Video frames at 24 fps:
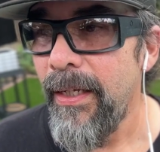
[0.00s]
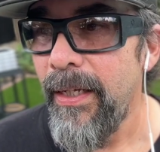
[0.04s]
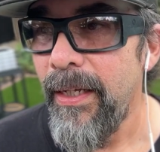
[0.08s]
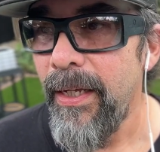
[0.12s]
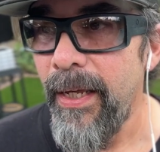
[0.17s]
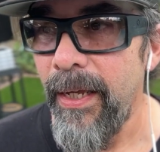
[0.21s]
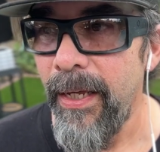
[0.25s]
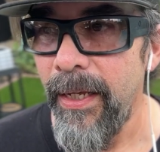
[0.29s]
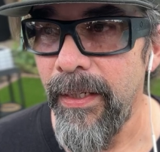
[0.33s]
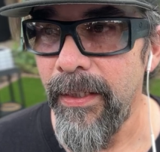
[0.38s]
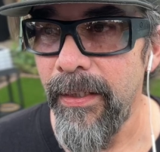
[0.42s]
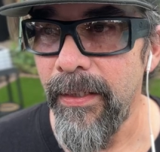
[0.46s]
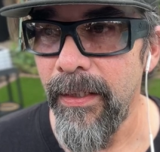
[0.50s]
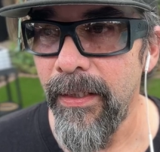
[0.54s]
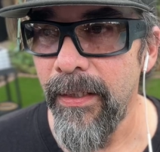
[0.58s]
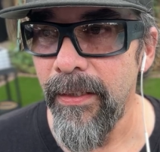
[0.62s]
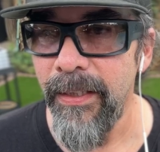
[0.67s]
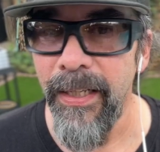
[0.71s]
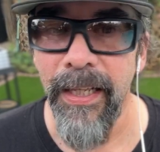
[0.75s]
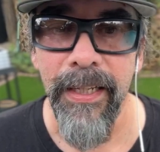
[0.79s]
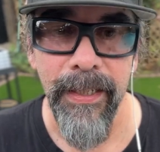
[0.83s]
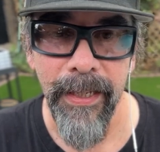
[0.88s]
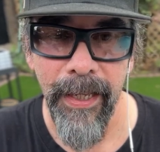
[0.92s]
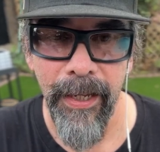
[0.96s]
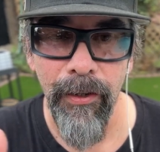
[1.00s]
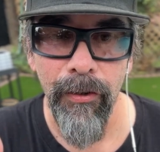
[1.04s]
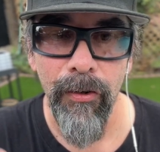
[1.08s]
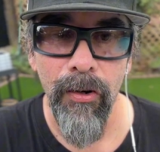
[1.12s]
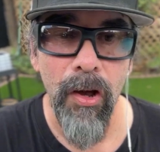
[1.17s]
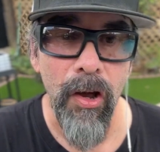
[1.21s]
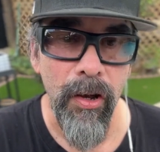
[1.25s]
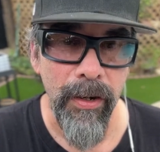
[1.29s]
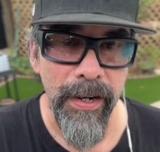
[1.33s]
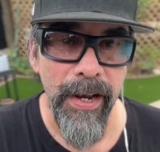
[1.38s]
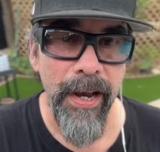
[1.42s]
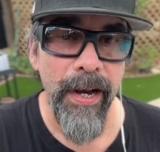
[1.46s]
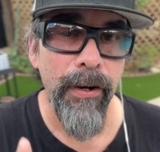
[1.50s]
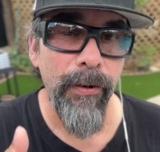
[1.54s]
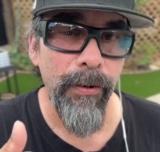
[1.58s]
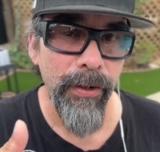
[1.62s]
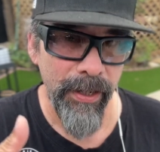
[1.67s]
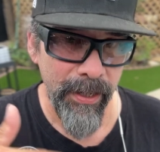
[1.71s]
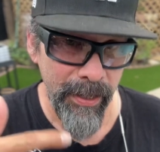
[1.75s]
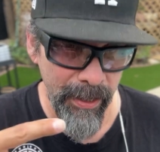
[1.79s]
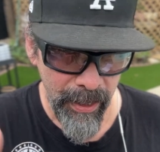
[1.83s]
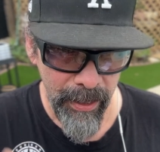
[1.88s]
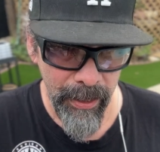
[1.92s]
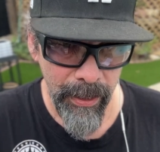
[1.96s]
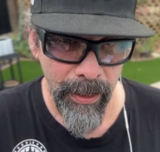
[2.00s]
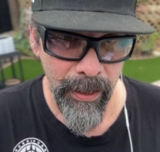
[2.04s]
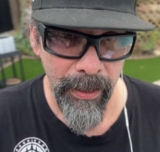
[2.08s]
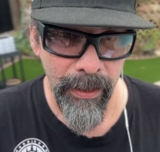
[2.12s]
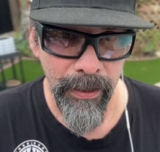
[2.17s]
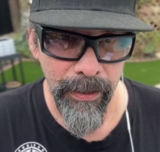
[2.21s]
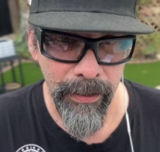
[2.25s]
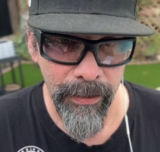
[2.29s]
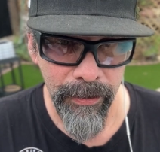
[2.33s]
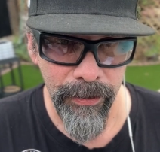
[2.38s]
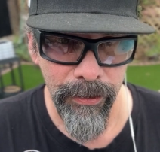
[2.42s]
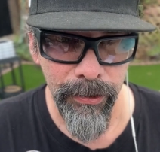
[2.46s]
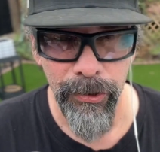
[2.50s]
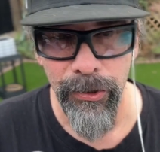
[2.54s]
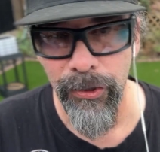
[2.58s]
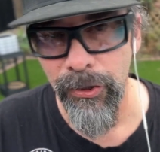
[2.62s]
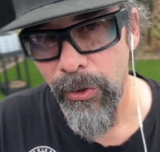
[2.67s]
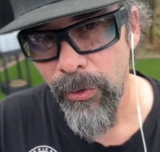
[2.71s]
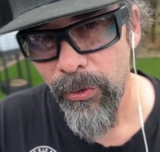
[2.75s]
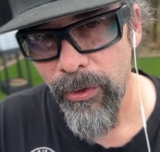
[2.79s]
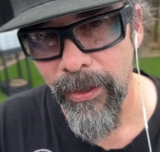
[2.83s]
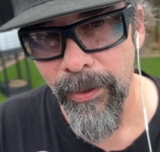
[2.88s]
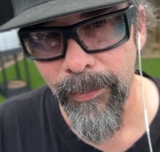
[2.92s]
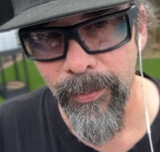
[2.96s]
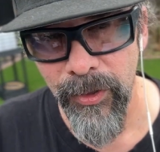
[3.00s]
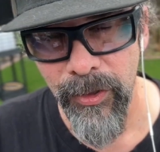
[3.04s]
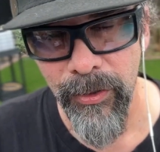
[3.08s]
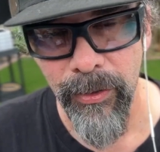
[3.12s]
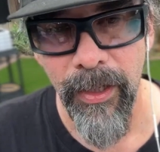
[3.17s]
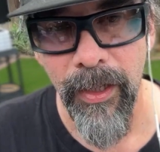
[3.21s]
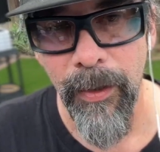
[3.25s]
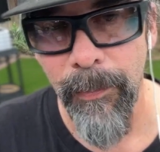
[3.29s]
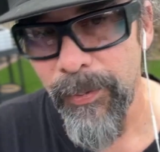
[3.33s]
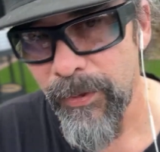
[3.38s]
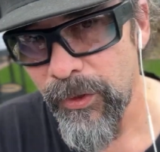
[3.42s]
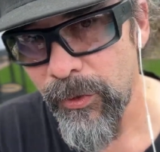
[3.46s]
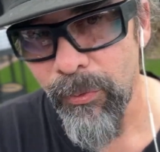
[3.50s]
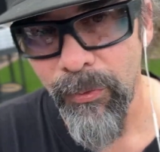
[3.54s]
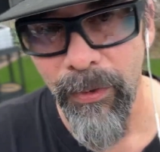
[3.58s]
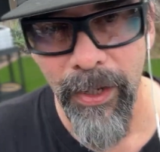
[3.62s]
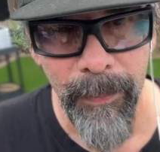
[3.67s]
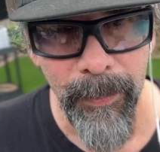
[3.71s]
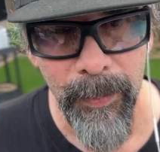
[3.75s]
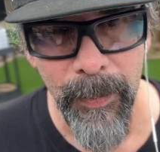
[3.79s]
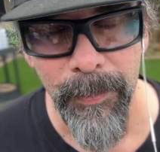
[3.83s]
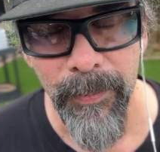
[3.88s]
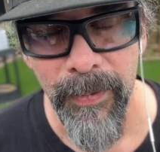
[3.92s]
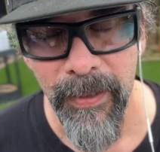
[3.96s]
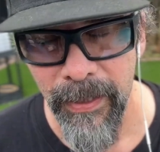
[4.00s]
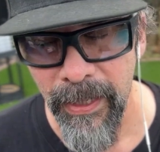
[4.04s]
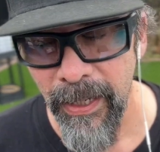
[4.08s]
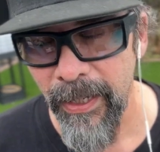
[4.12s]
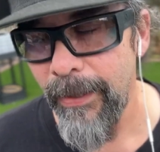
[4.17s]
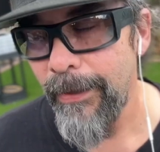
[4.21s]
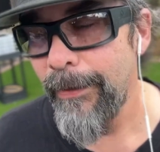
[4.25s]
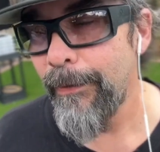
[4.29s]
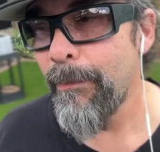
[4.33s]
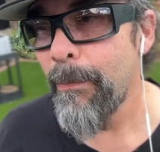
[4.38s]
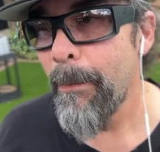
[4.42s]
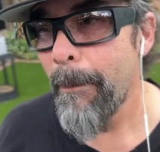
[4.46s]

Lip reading: And then later on, Erica showed up to help us wrap up the night.